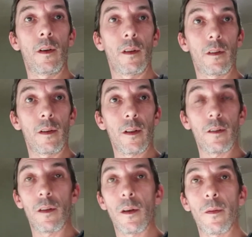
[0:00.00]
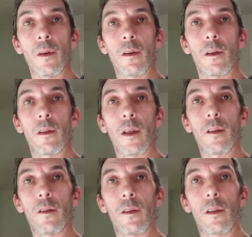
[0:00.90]
Yeah, so there we are.
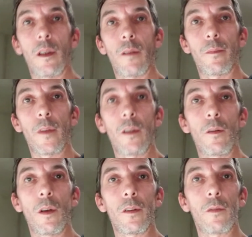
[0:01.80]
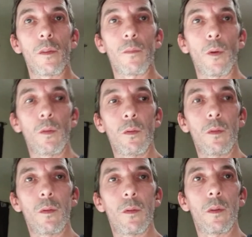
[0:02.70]
That's the new lights we've bought.
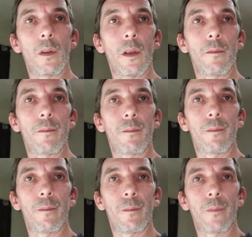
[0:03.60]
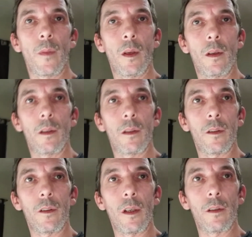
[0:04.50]
Like
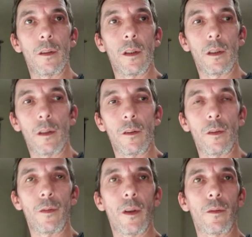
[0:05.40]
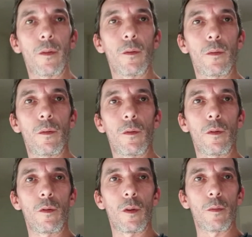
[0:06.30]
I said, I think there's a fair few
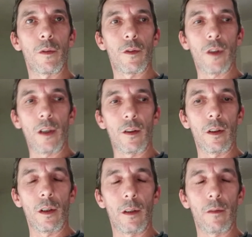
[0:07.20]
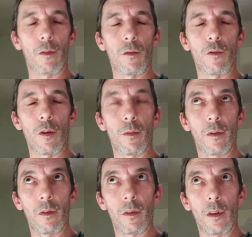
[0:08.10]
YouTubers changing, not
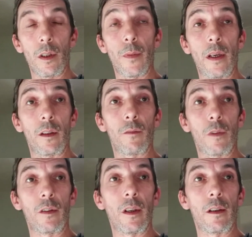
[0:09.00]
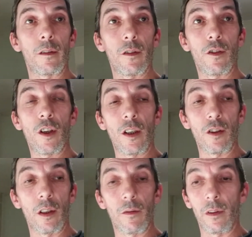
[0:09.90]
YouTubers, eBay resellers
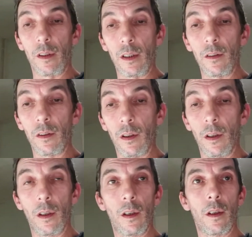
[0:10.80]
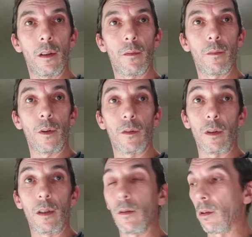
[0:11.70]
changing over to these. Mind you,
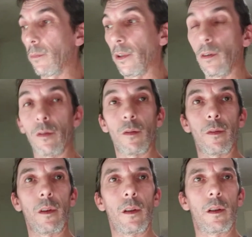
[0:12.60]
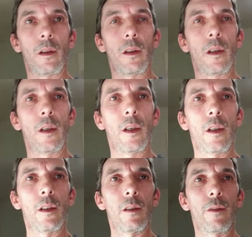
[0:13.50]
they do come in useful for the
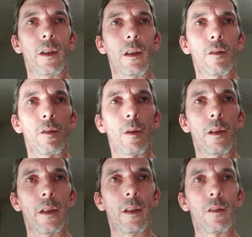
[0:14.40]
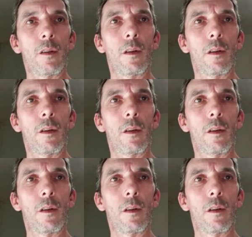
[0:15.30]
videos as well, I guess.